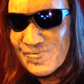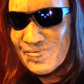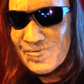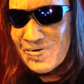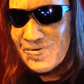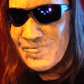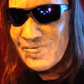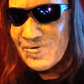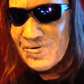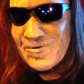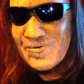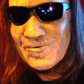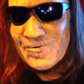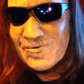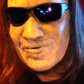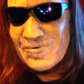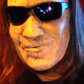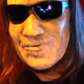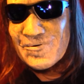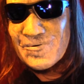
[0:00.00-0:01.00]
Maybe I
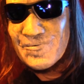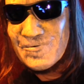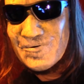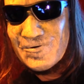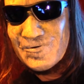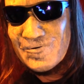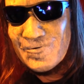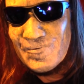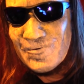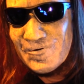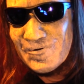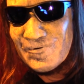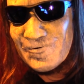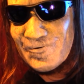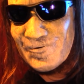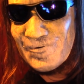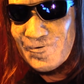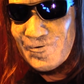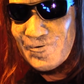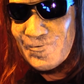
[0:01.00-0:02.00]
was able to paint the
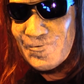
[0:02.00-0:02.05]
picture in your